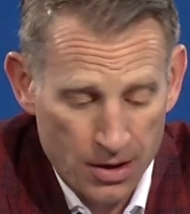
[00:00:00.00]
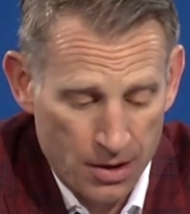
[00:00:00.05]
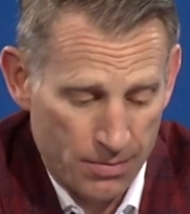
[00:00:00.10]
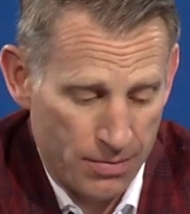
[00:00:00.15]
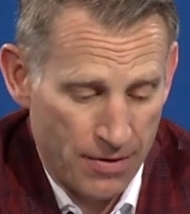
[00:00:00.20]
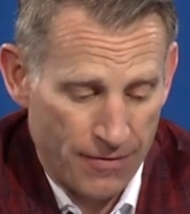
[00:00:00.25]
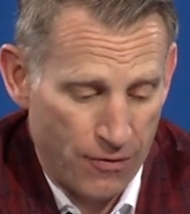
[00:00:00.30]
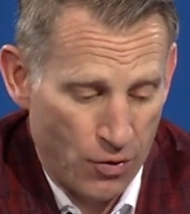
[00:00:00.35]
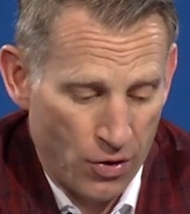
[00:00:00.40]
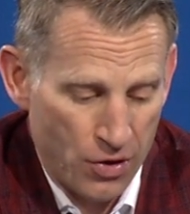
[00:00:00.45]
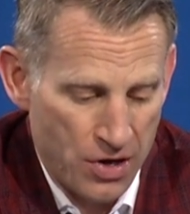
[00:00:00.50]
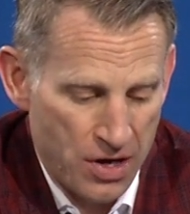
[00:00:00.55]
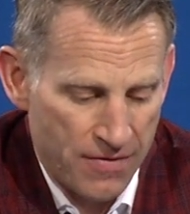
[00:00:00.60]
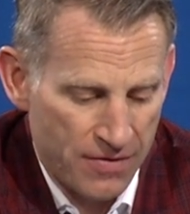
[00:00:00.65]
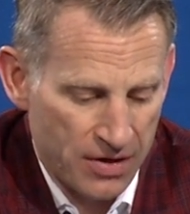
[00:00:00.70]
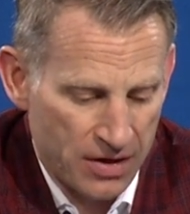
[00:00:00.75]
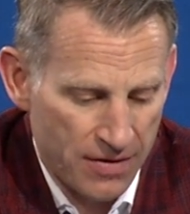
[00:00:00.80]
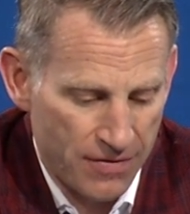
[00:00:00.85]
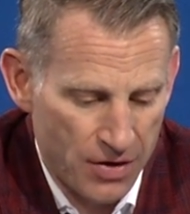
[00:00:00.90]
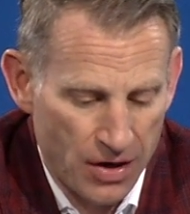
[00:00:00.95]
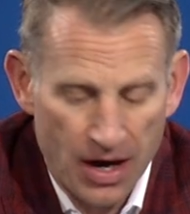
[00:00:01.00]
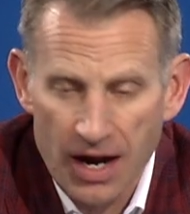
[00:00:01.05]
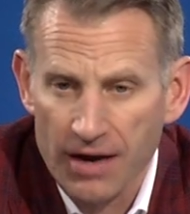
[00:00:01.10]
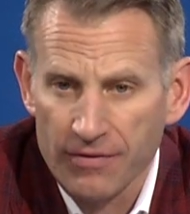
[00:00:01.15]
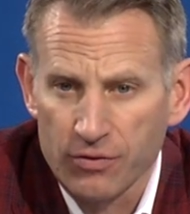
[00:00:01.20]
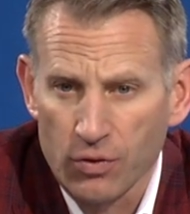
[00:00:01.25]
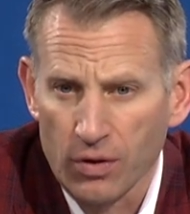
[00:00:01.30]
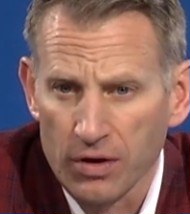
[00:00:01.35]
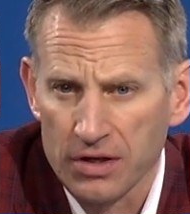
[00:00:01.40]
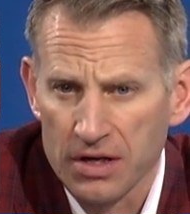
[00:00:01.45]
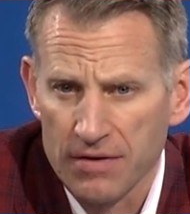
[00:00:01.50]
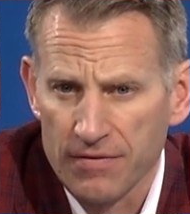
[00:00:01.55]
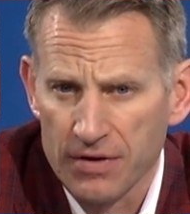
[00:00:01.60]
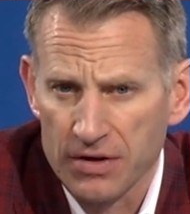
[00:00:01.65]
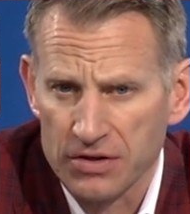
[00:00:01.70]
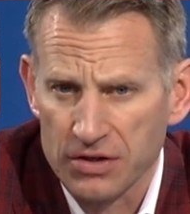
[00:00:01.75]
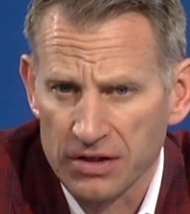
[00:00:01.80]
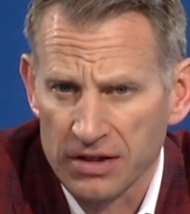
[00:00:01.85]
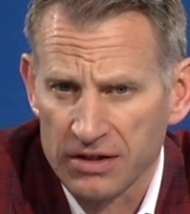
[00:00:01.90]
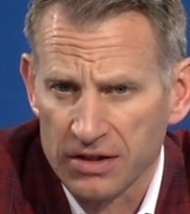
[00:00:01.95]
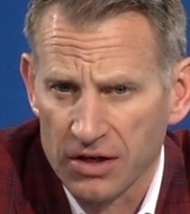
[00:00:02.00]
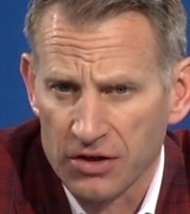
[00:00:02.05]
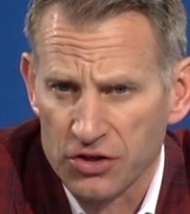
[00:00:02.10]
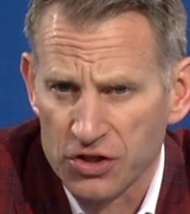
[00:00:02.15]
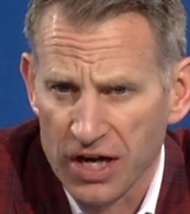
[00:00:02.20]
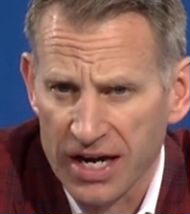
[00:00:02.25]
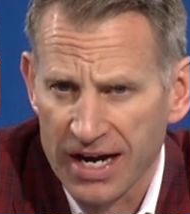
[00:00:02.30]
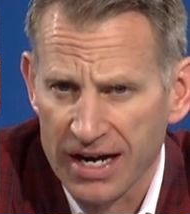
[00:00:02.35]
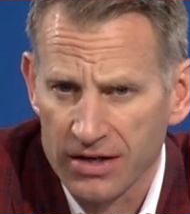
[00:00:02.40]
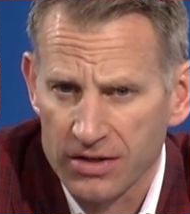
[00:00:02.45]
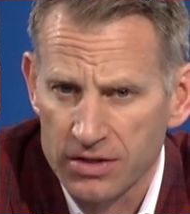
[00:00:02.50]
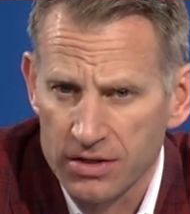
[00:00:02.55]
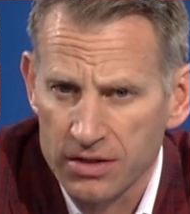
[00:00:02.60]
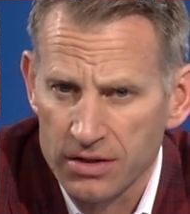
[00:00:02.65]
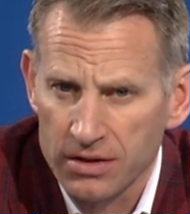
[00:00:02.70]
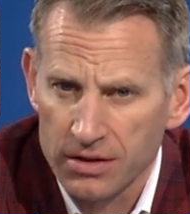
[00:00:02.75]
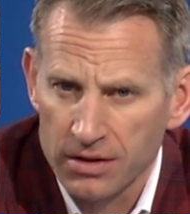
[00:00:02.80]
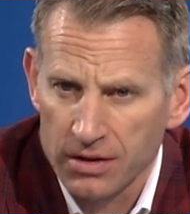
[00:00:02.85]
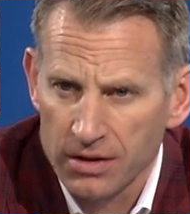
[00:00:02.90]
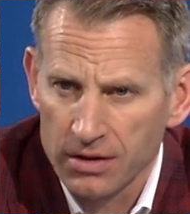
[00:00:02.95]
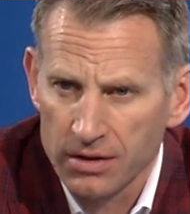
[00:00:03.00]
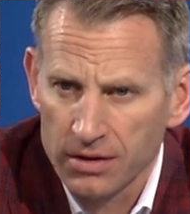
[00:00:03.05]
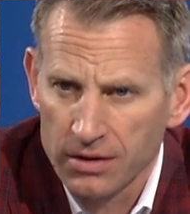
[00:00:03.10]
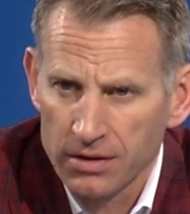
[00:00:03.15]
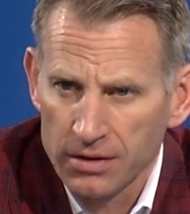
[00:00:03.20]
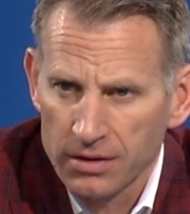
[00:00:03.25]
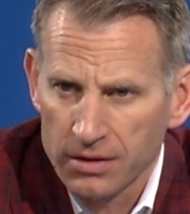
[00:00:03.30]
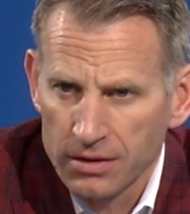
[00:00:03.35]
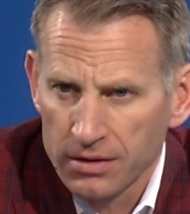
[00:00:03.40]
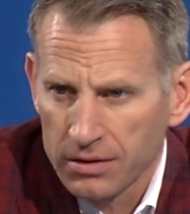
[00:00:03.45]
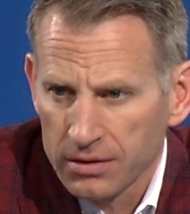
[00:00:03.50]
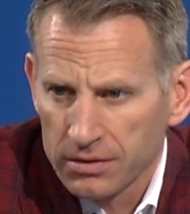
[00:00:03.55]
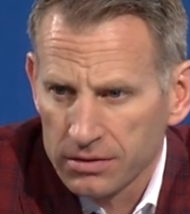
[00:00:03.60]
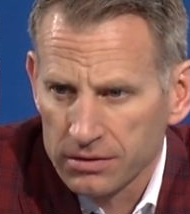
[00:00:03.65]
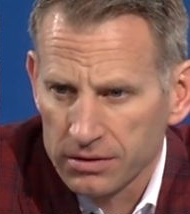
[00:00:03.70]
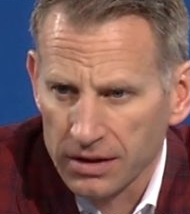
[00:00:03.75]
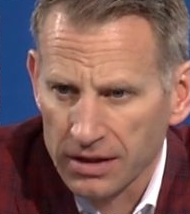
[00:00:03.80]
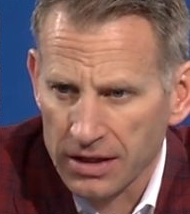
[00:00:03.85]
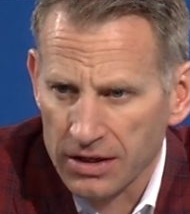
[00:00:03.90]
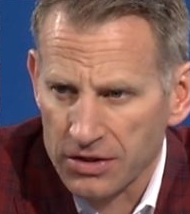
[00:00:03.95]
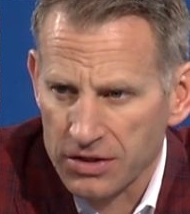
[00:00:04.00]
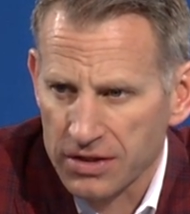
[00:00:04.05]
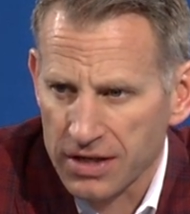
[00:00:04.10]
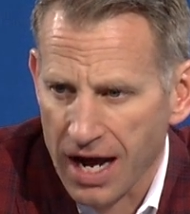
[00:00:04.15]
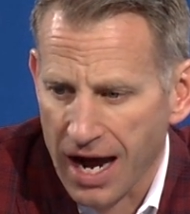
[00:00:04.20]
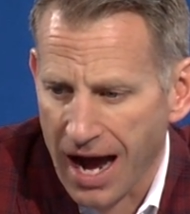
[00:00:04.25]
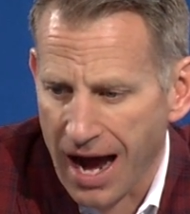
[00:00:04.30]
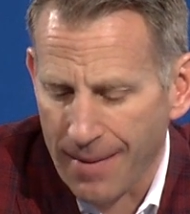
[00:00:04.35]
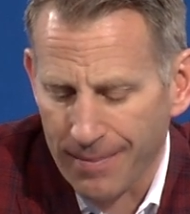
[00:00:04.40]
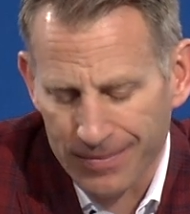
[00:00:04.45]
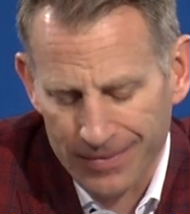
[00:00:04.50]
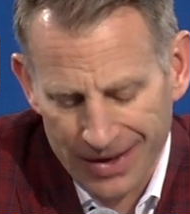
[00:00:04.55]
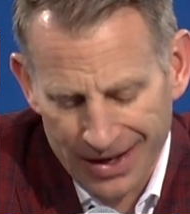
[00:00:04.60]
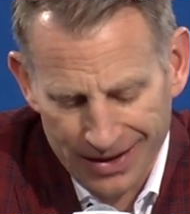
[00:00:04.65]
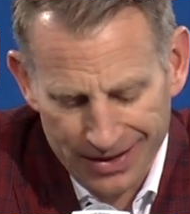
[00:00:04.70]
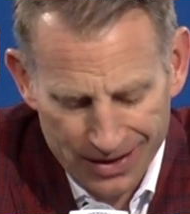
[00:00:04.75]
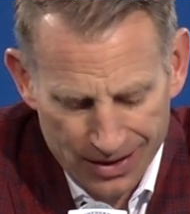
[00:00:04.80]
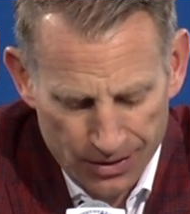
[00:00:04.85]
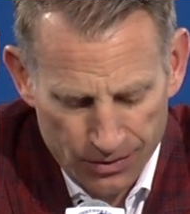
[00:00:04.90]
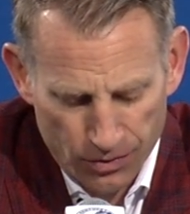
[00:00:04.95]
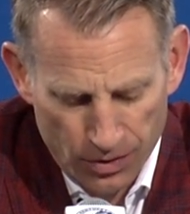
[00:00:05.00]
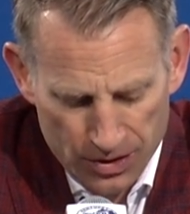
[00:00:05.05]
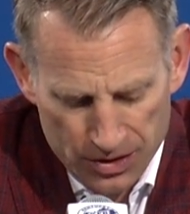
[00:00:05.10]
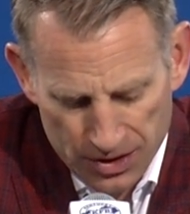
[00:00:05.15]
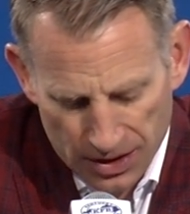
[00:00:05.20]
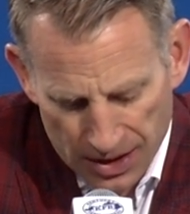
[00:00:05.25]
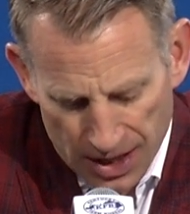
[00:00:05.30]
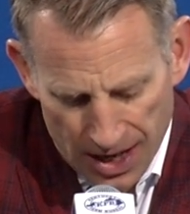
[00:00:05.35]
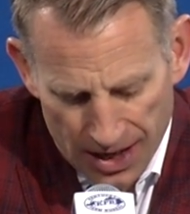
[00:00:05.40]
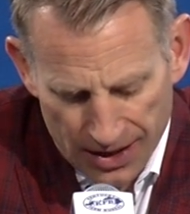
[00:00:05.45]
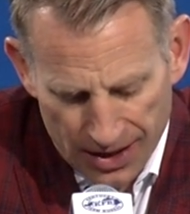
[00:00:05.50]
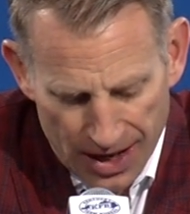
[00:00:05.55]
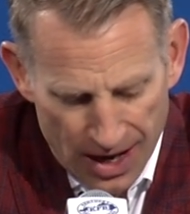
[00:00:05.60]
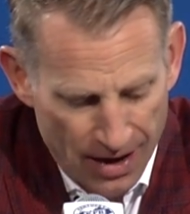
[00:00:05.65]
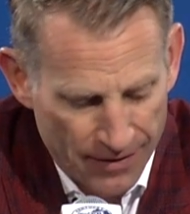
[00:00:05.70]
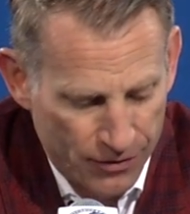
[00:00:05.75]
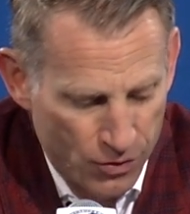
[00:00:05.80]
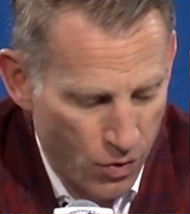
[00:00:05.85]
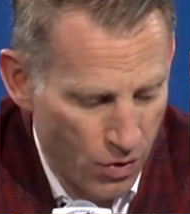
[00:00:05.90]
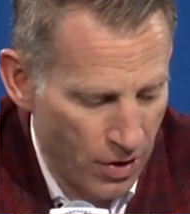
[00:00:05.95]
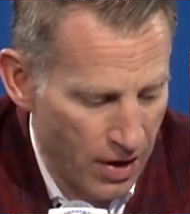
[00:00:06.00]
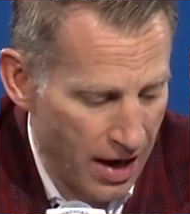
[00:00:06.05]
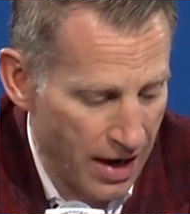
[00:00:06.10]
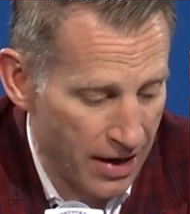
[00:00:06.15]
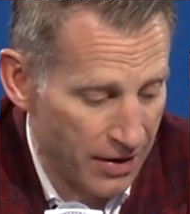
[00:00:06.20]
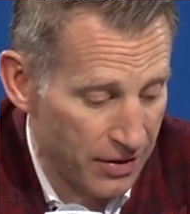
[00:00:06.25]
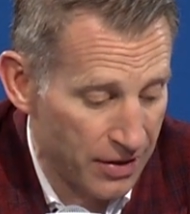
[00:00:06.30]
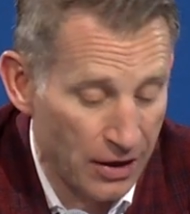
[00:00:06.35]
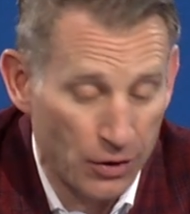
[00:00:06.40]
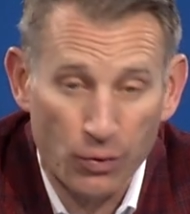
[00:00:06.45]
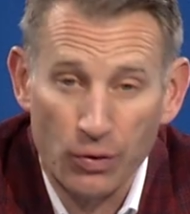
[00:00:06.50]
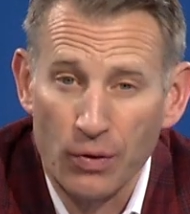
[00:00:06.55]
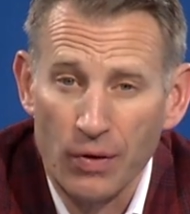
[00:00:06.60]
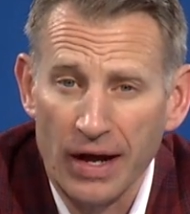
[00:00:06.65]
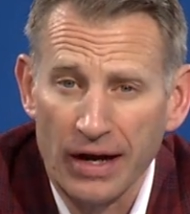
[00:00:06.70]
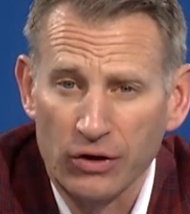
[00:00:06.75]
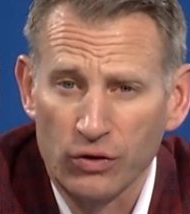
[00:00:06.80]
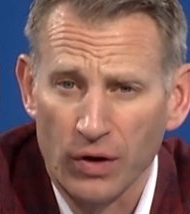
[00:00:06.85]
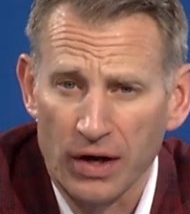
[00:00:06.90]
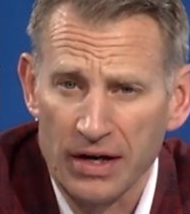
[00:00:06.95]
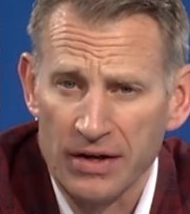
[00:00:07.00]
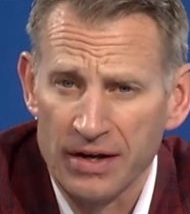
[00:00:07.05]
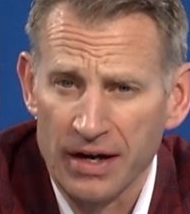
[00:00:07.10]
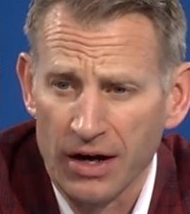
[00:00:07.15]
before you even give your half-court defense a chance to get a stop. And then once they got in the half-court, I didn't think we were that great in